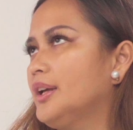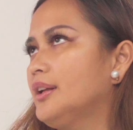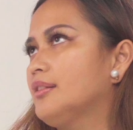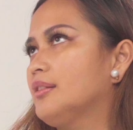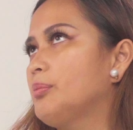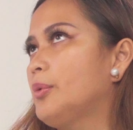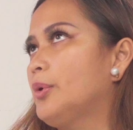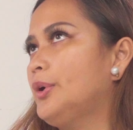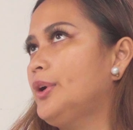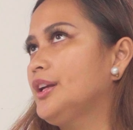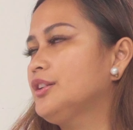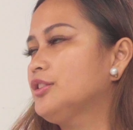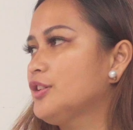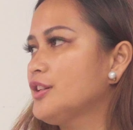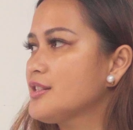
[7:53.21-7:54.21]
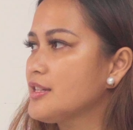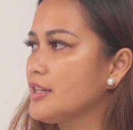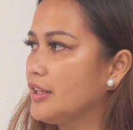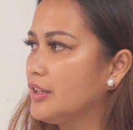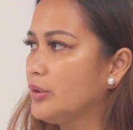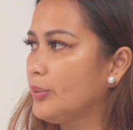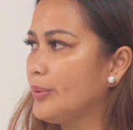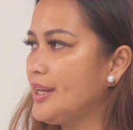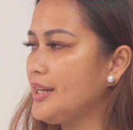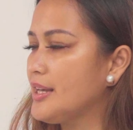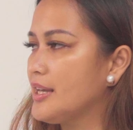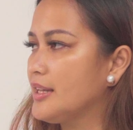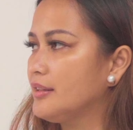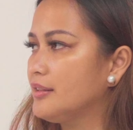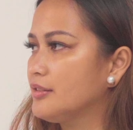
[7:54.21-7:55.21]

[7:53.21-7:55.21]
it's more intrinsic in a way then,